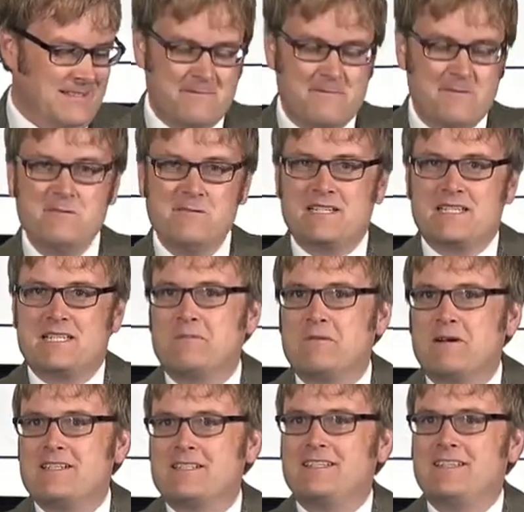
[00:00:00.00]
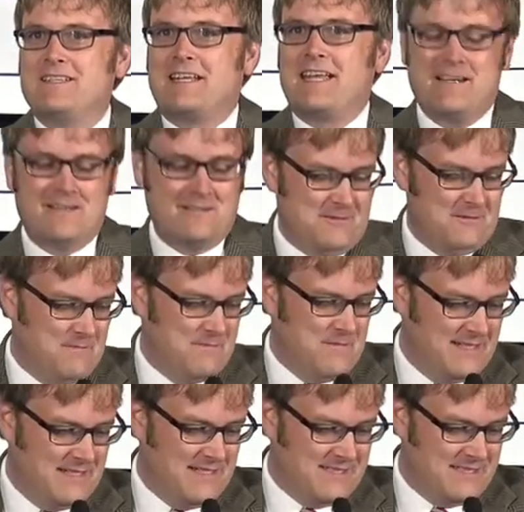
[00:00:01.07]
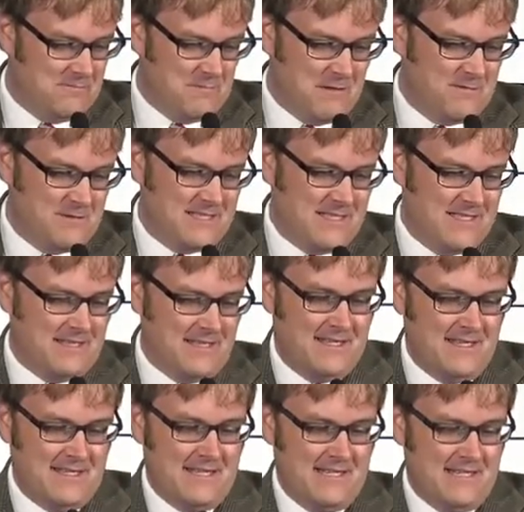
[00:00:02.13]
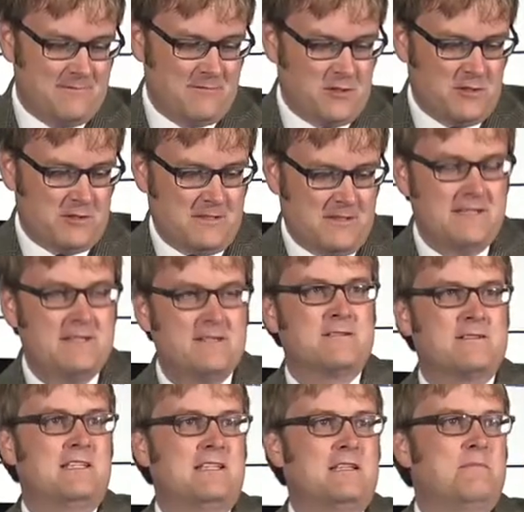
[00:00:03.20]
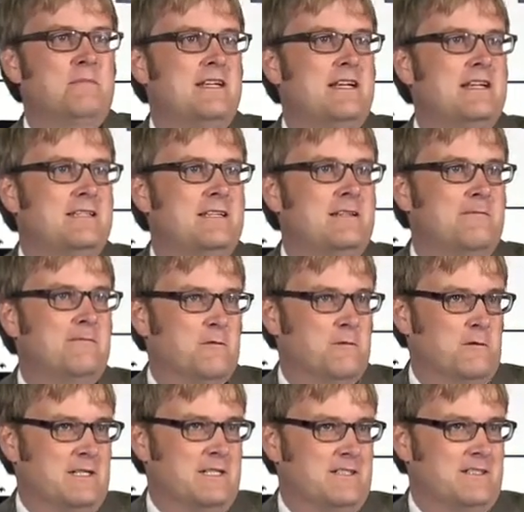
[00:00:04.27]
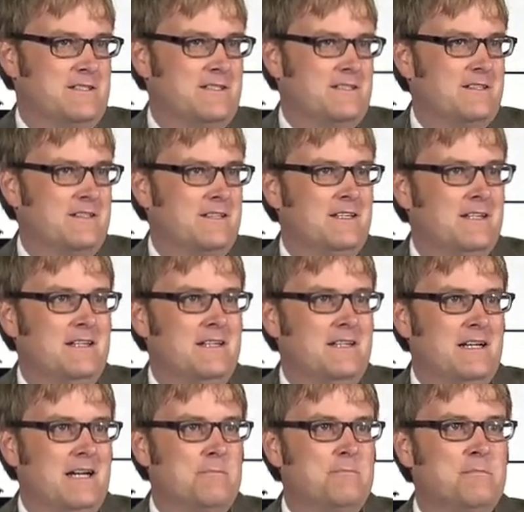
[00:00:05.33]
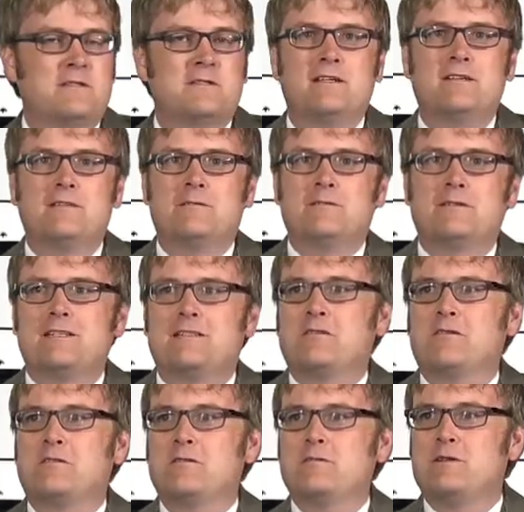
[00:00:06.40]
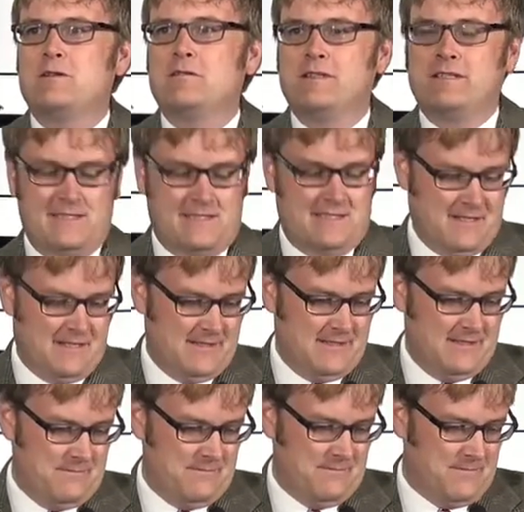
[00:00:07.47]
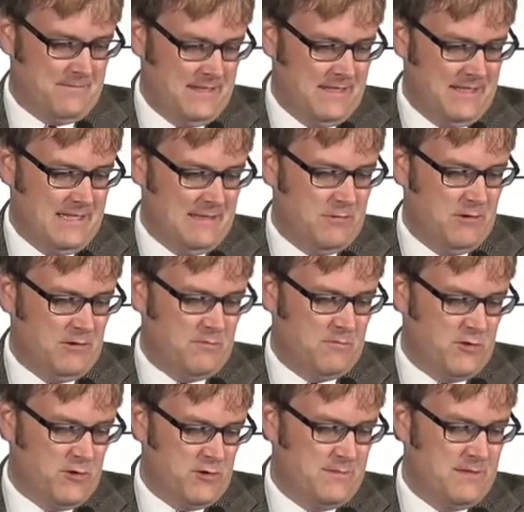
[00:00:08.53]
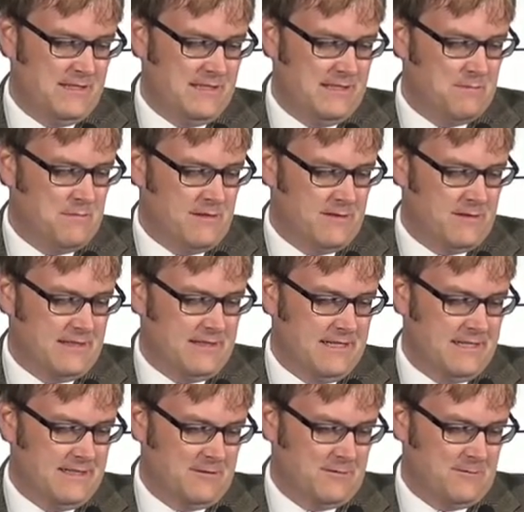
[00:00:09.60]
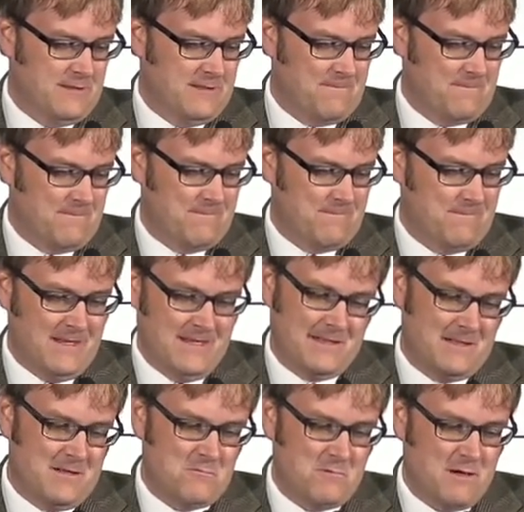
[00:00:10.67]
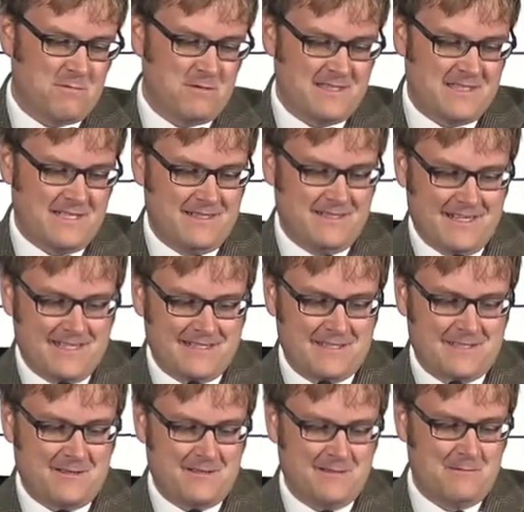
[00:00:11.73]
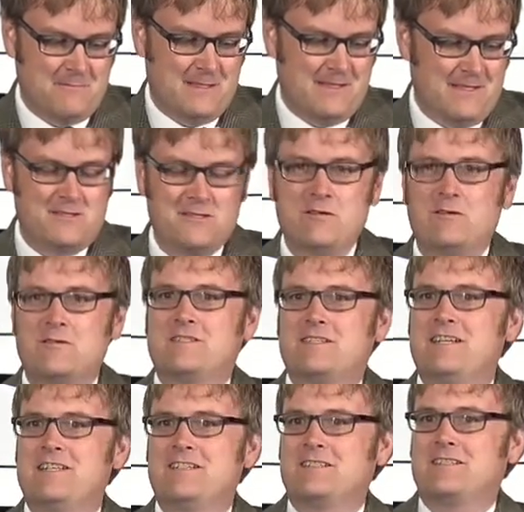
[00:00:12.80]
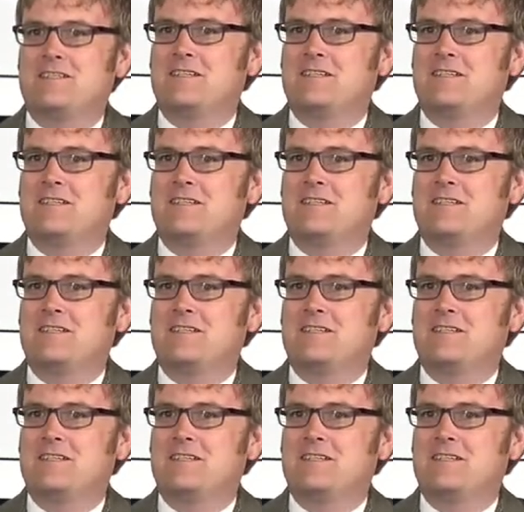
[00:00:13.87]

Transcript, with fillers: The views expressed in the council minutes represent the thinking of church leaders in the mid 1840s, a particularly turbulent time in both Mormon and American history. They don't represent necessarily what the church teaches